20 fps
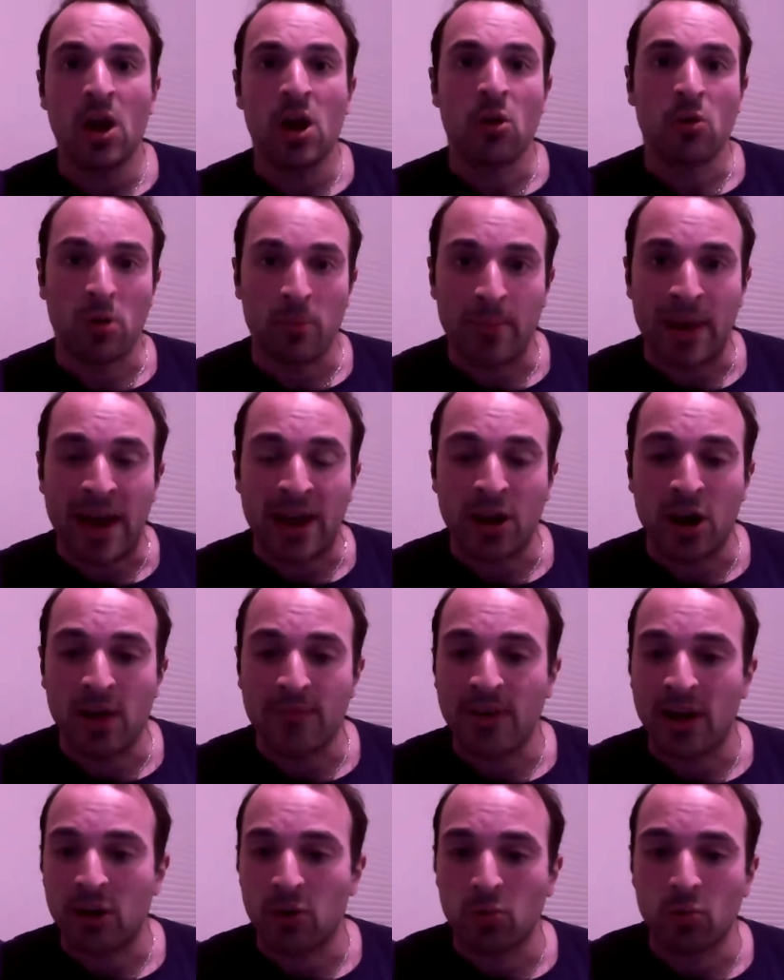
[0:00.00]
Romanov
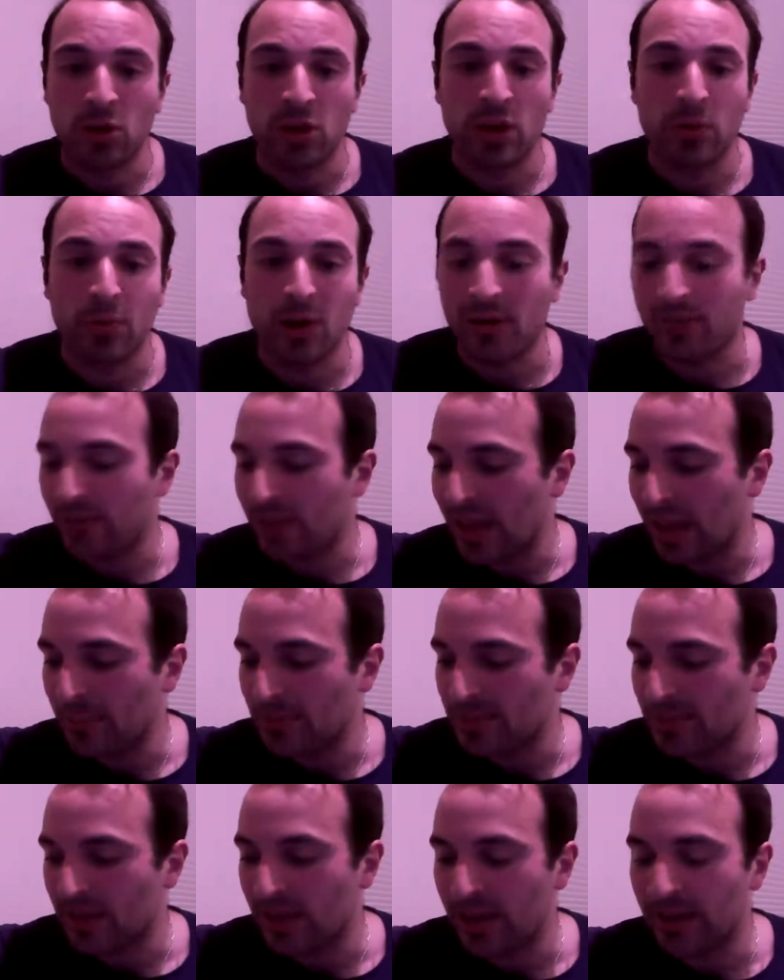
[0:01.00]
had a really rough game
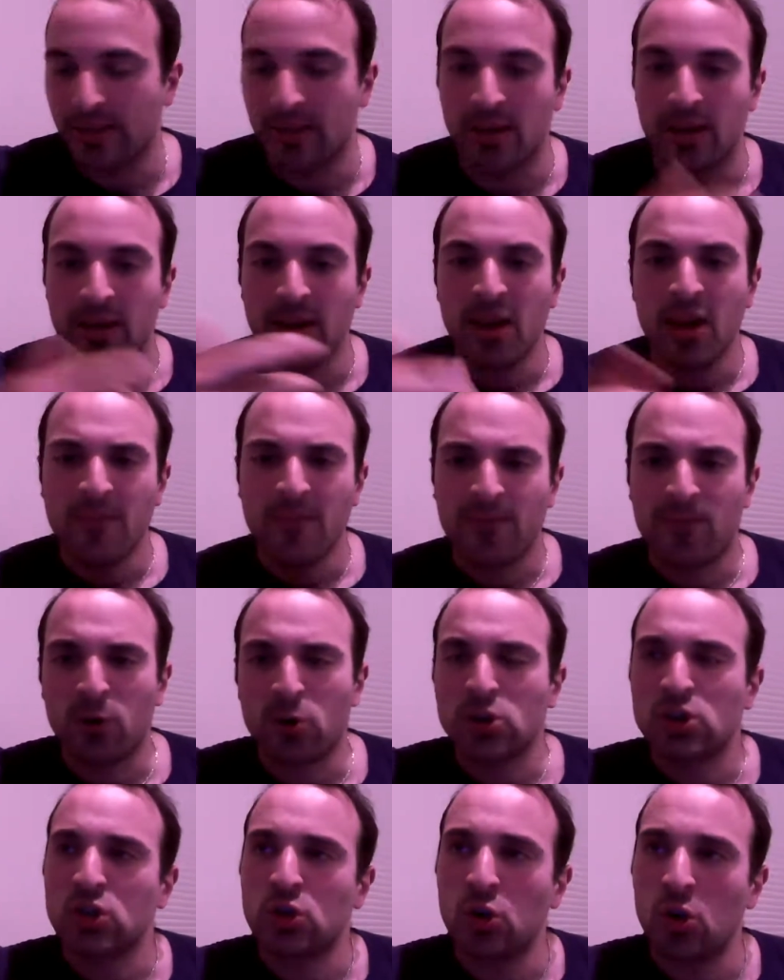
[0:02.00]
tonight. The
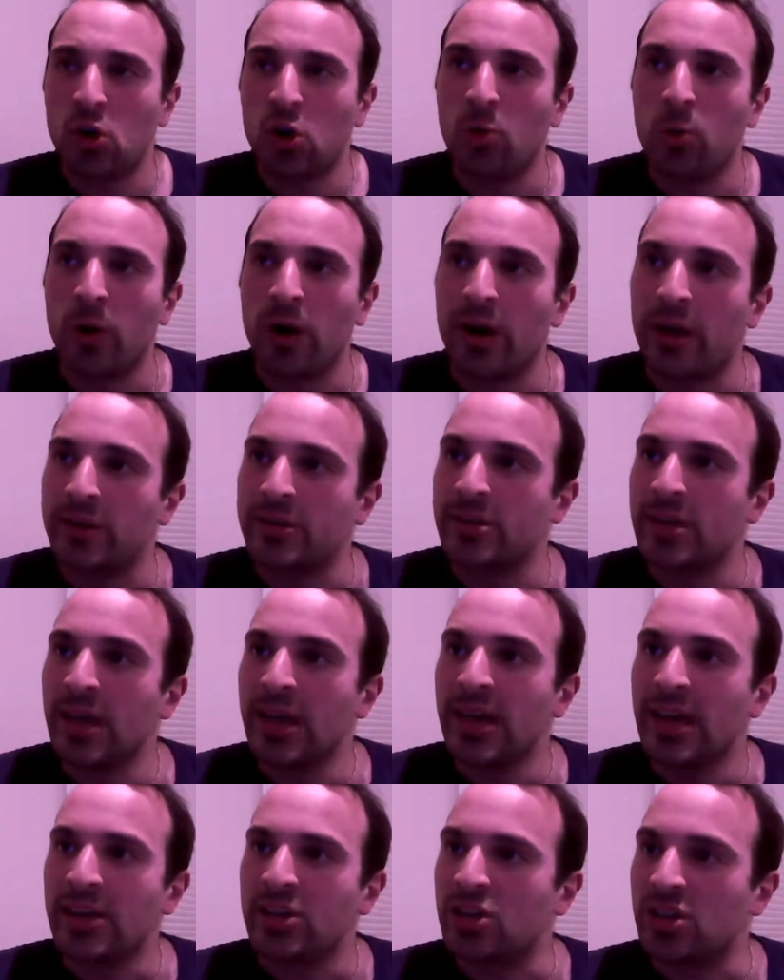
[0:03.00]
first goal was
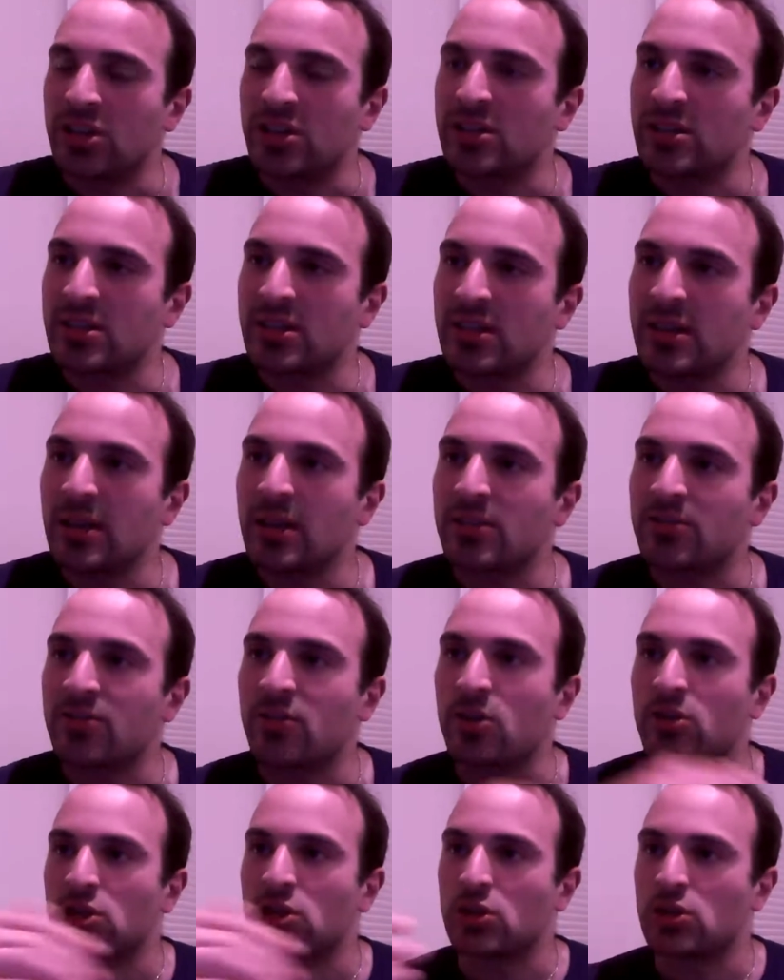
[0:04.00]
just
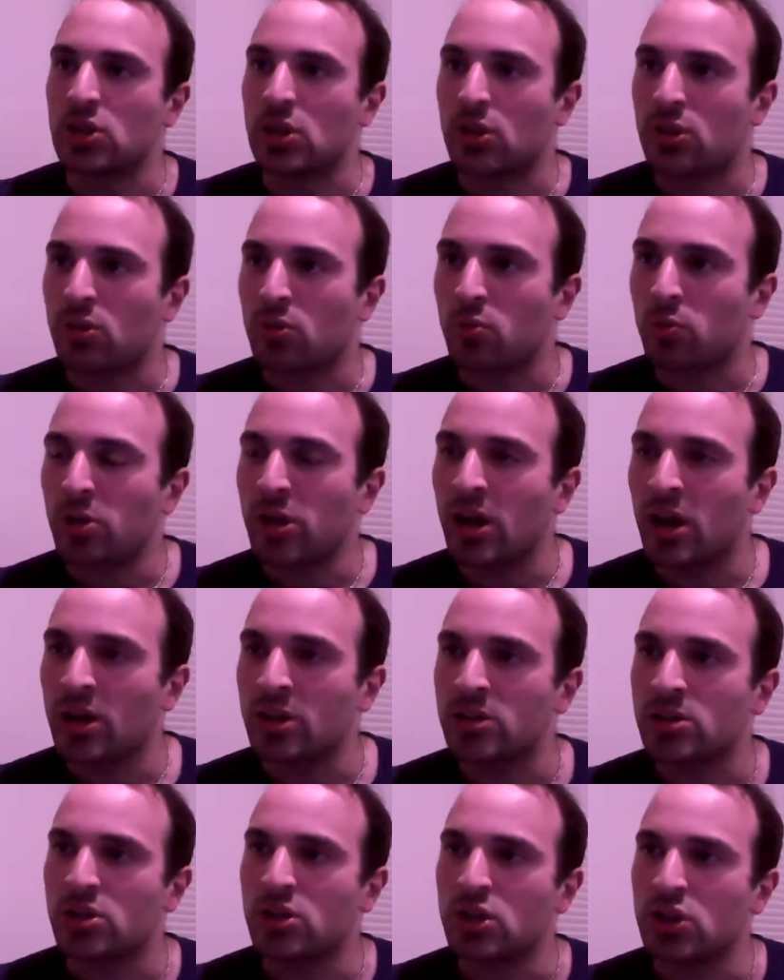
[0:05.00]
so it was a
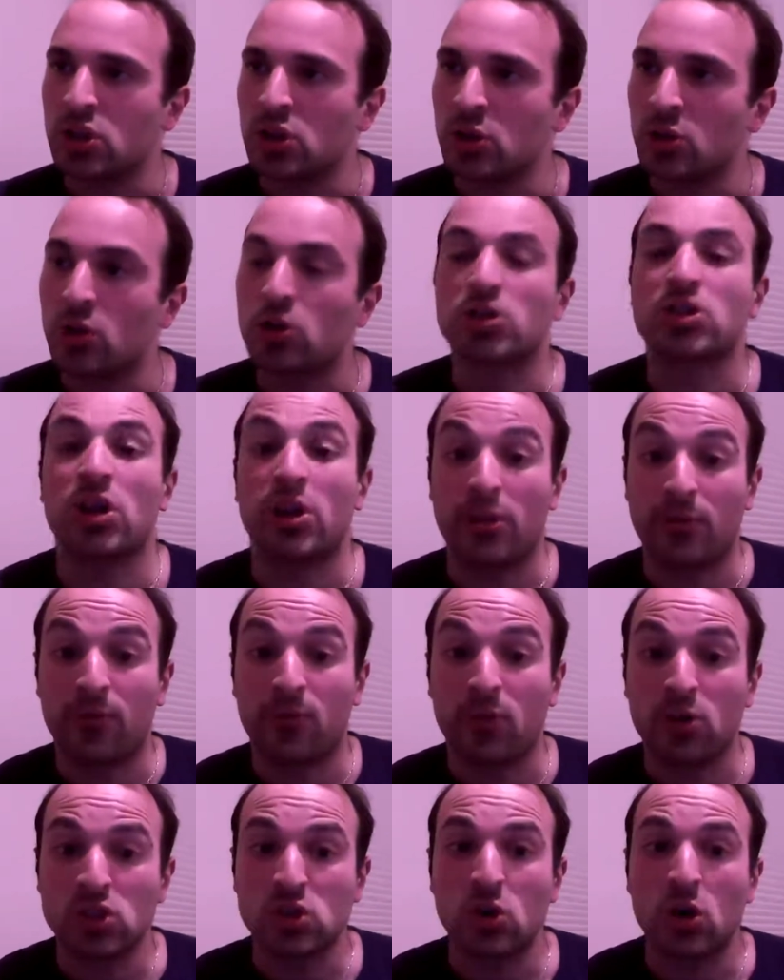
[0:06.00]
3-on-2, or sorry, the
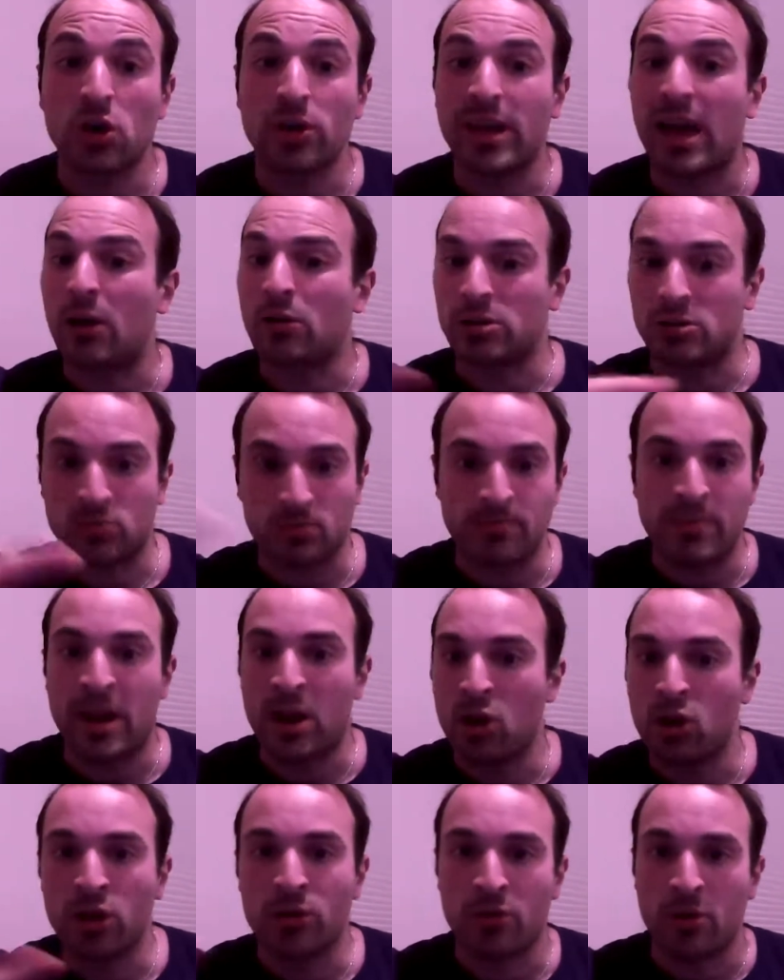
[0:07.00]
first goal, yeah, it was
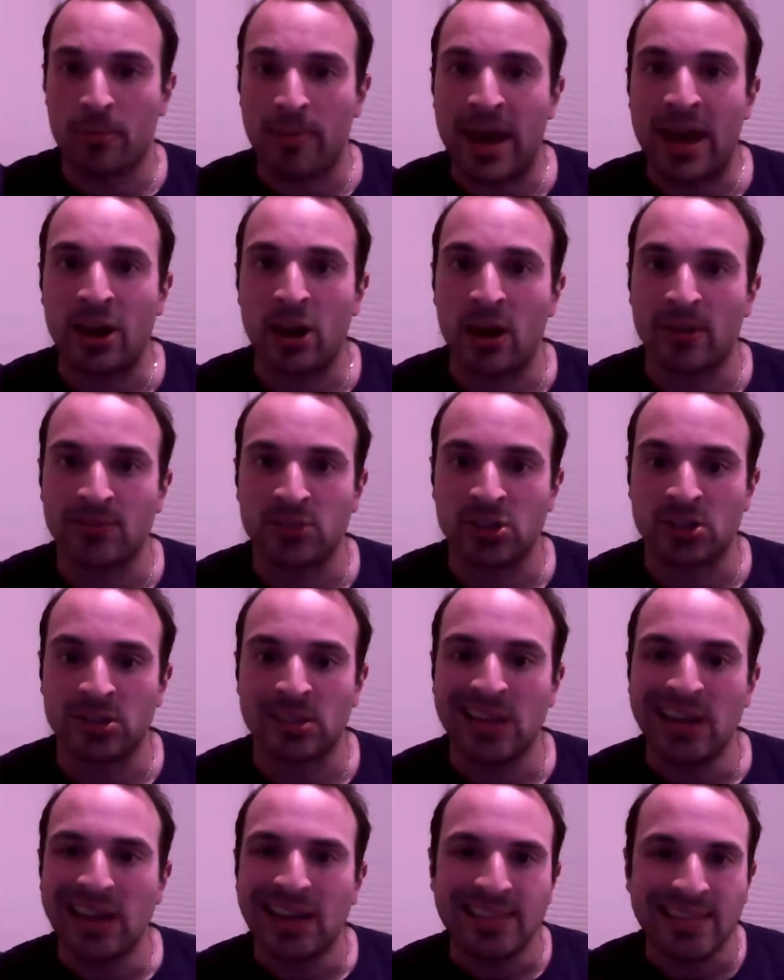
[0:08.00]
Merrill and Romanov. Just
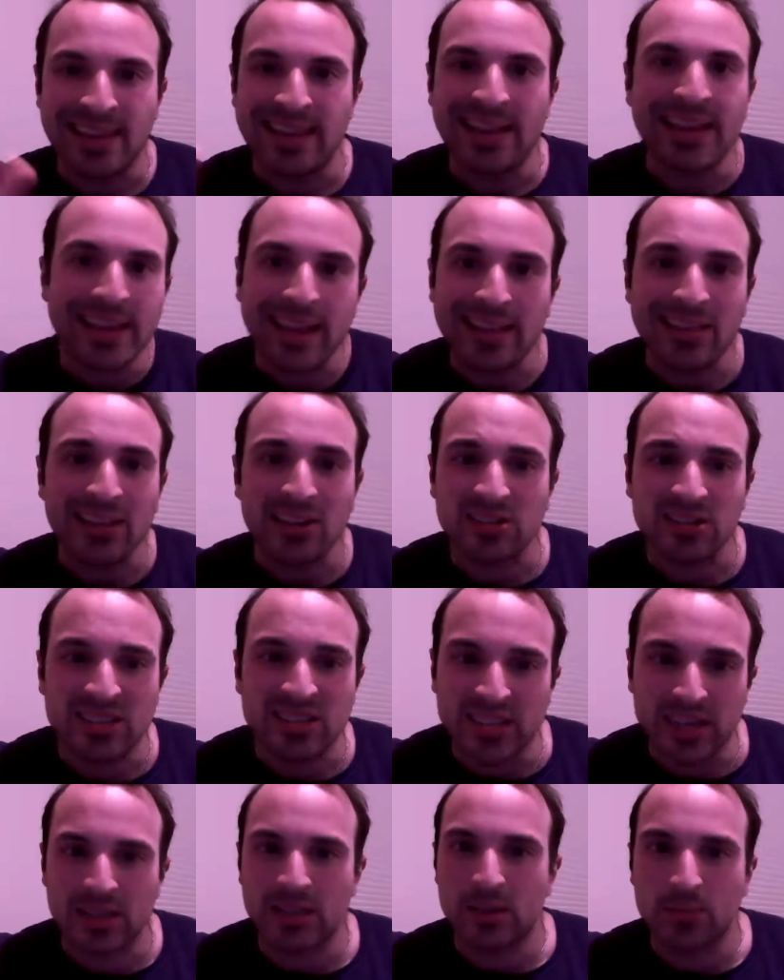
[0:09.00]
they didn't get their
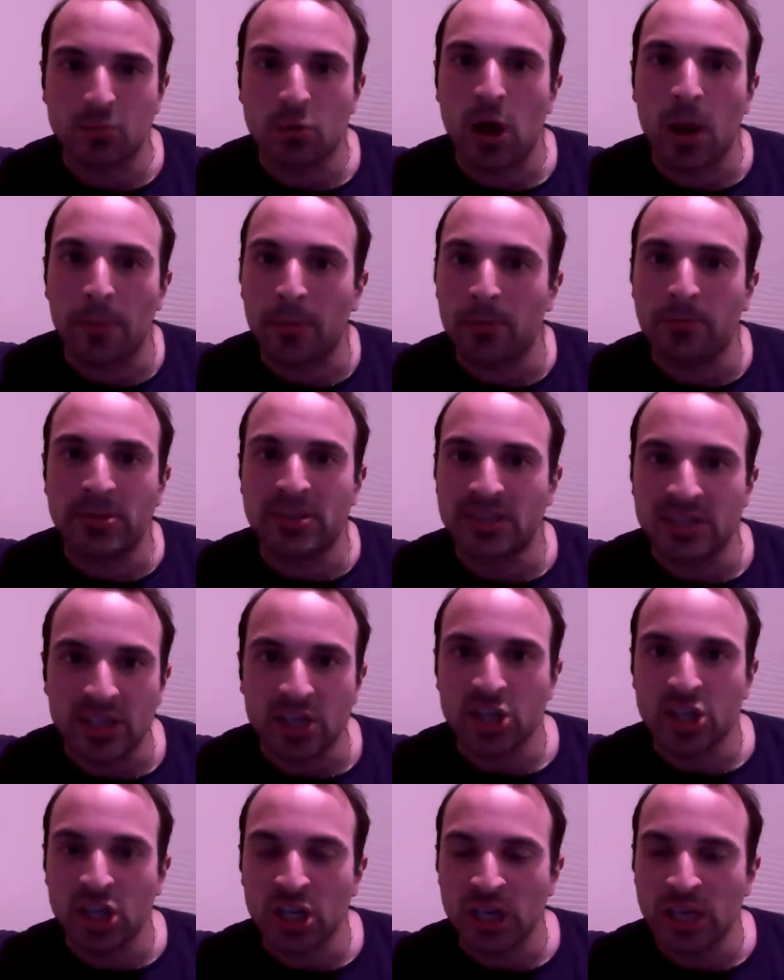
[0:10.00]
sticks in proper
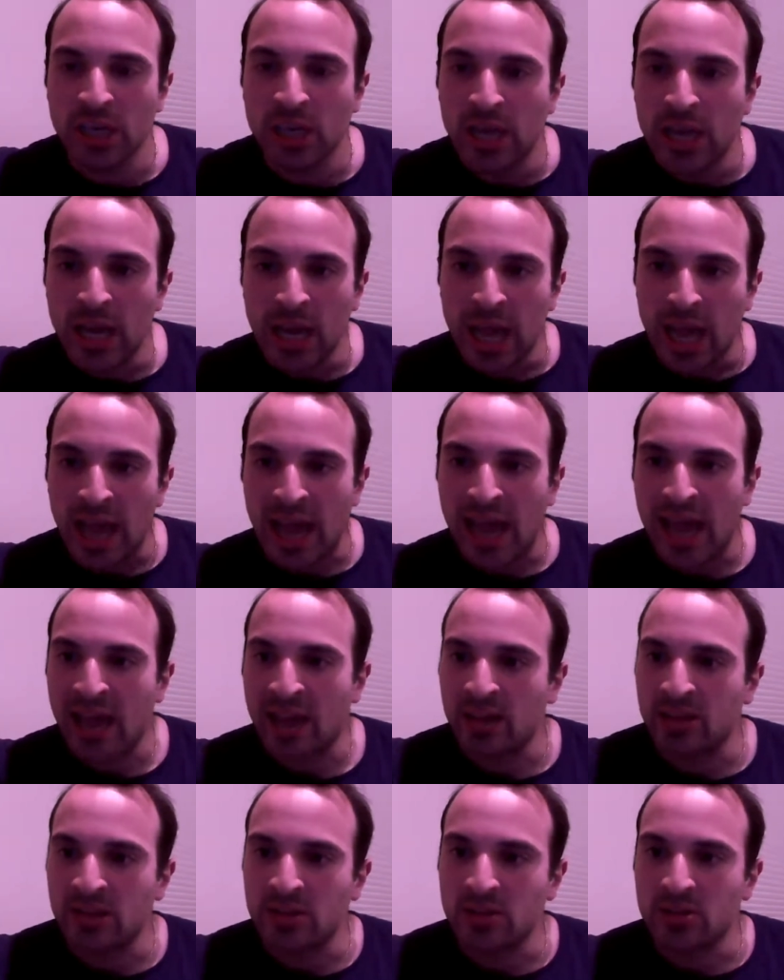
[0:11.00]
position,
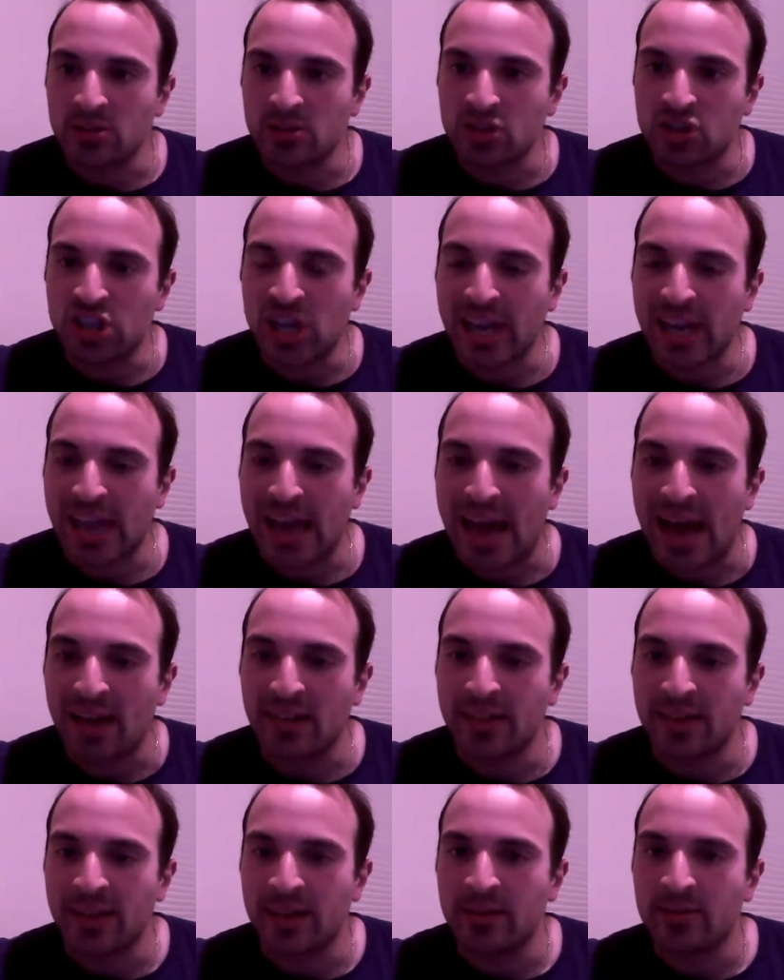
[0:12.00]
and Jake
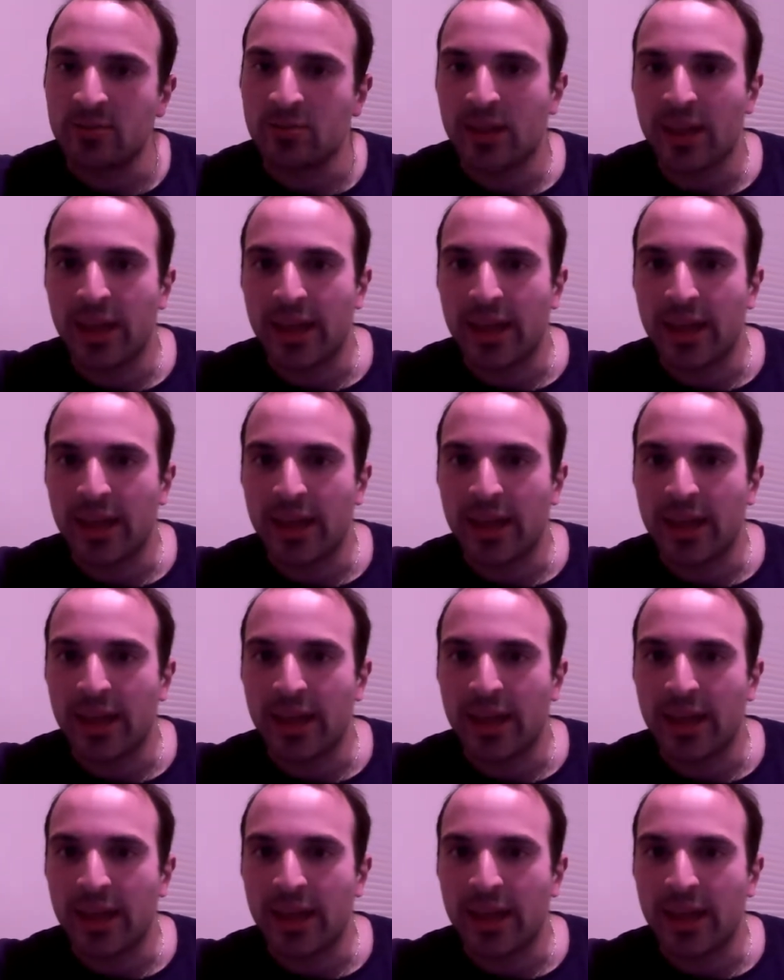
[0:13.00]
Allen